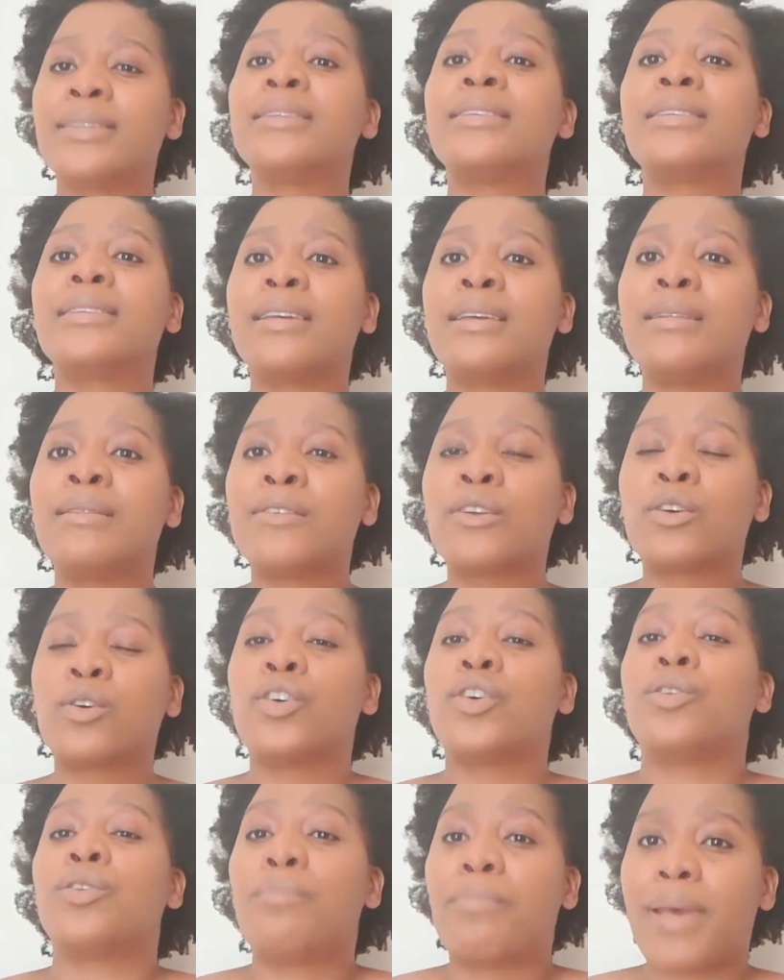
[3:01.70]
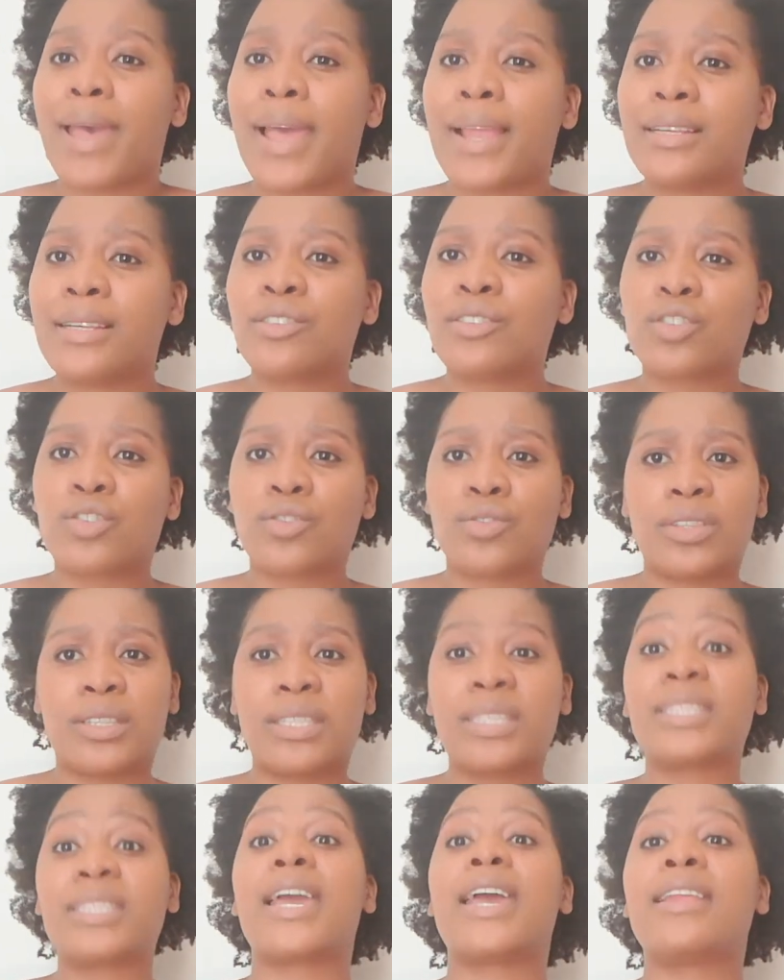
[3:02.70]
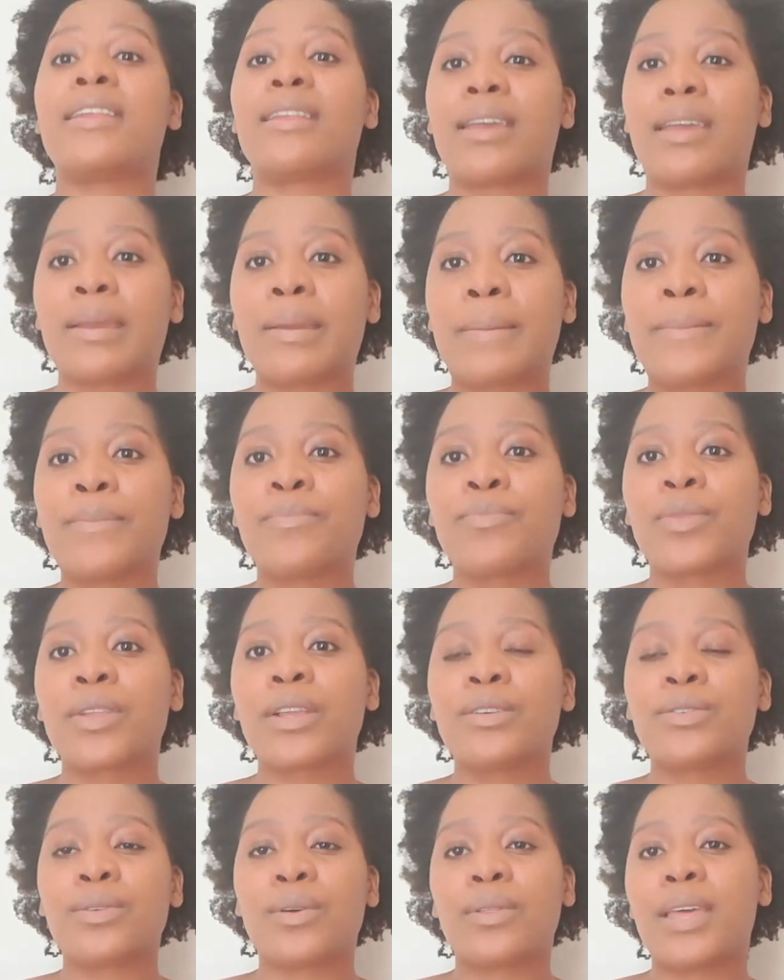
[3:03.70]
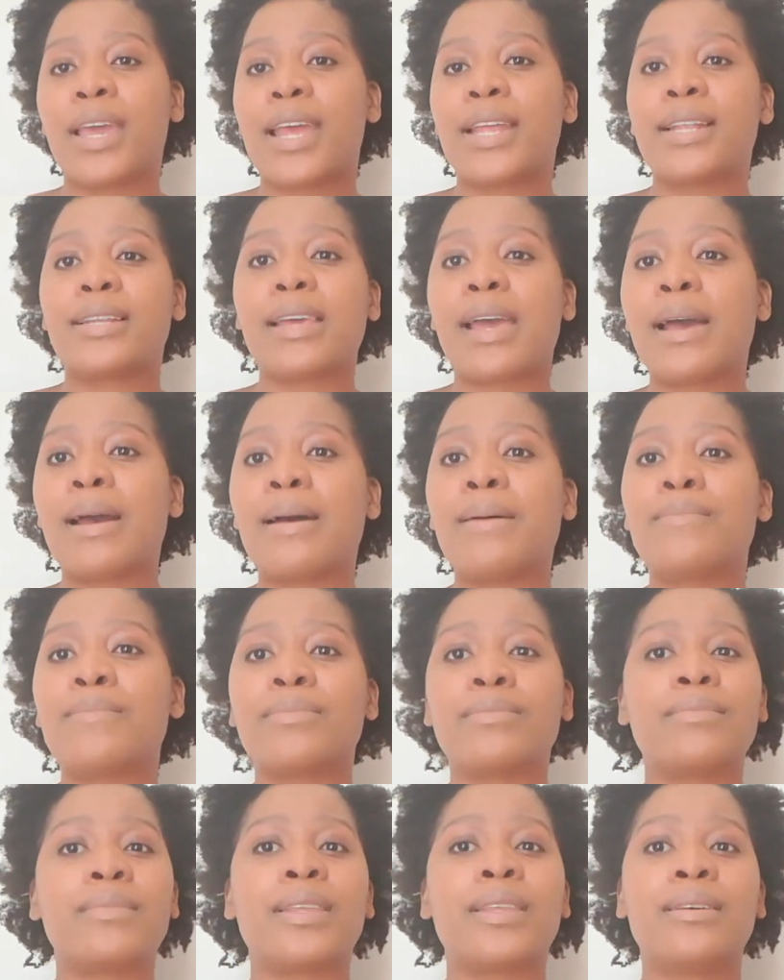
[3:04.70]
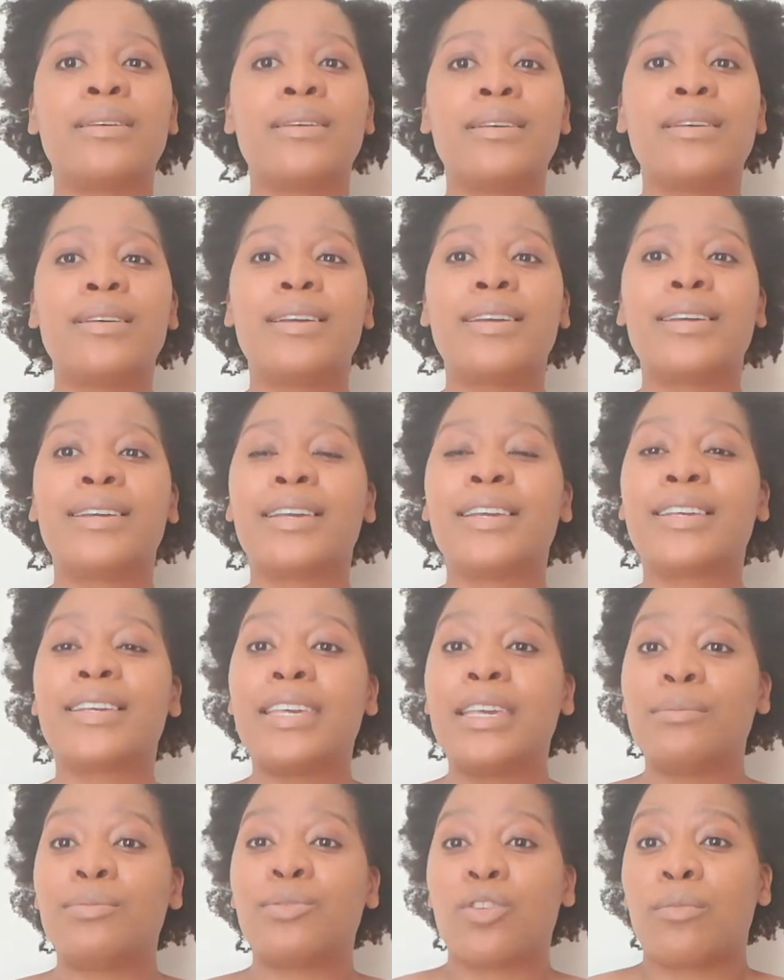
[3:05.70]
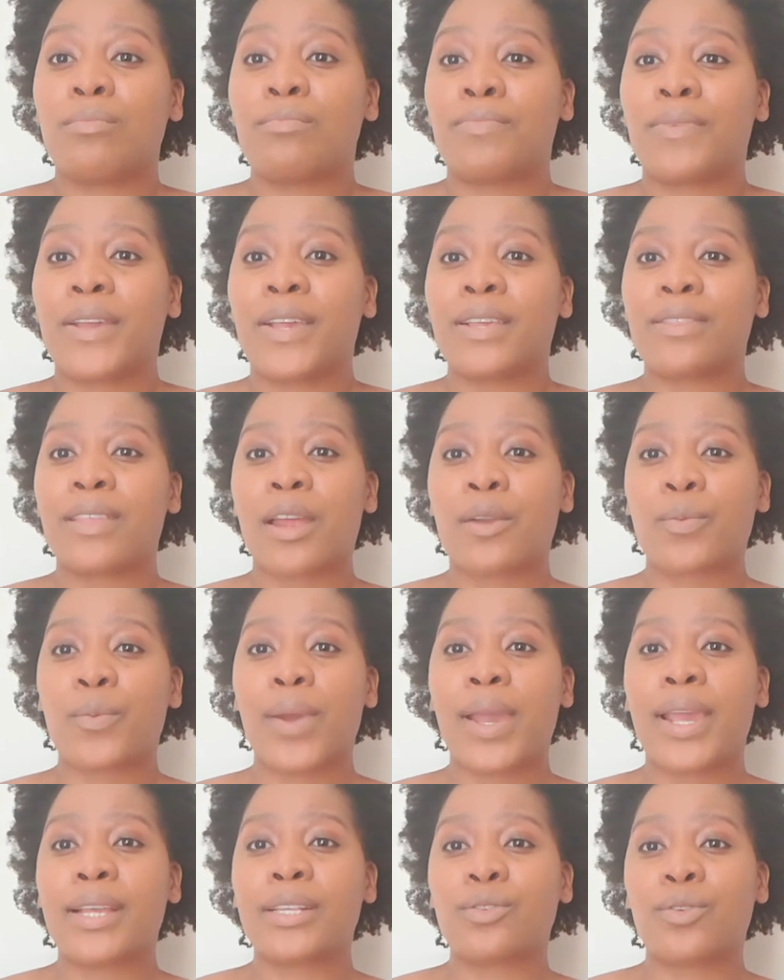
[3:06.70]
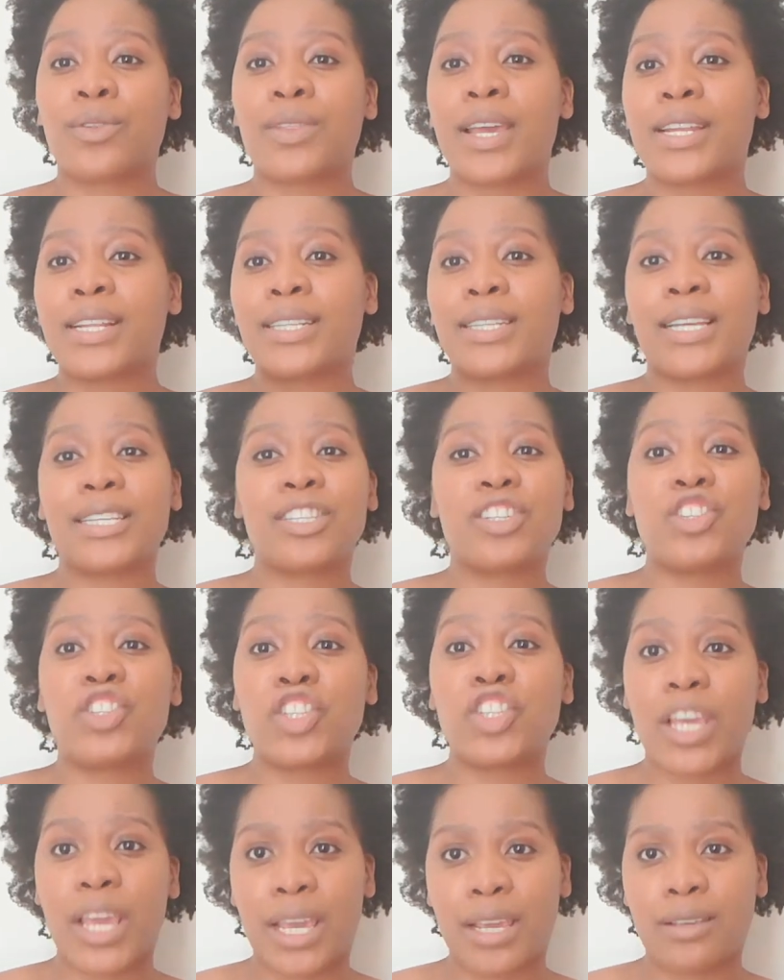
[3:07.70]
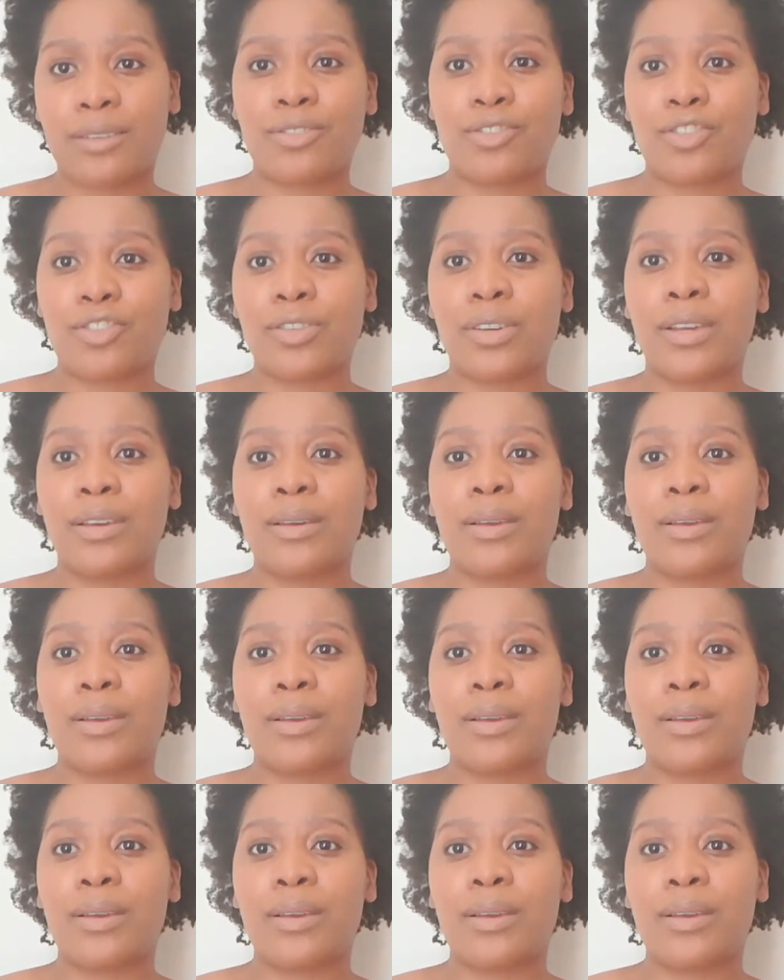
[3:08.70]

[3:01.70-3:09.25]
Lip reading: is in good balance, good standing, so that it keeps on being that way, so that it doesn't change.